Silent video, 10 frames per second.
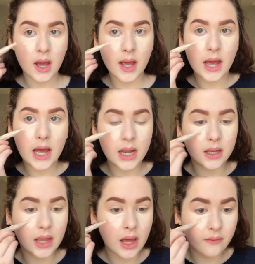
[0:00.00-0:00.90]
I
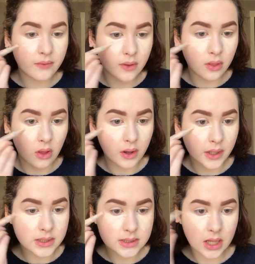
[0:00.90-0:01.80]
had that for the
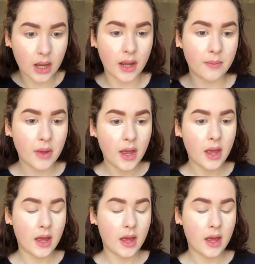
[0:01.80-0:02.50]
longest time.